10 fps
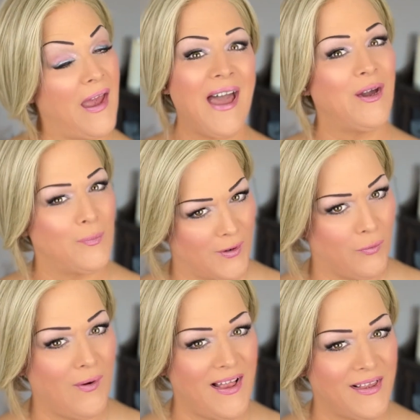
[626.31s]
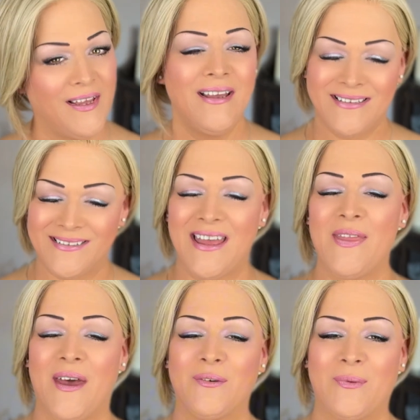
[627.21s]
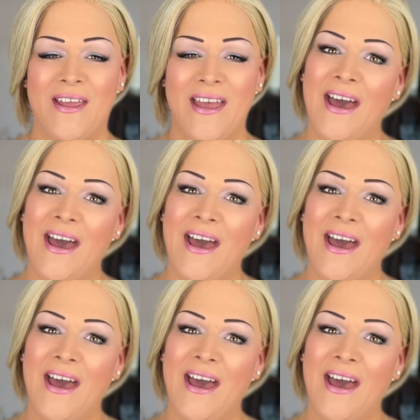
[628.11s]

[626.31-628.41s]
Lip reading: I hope you're well, stay that way,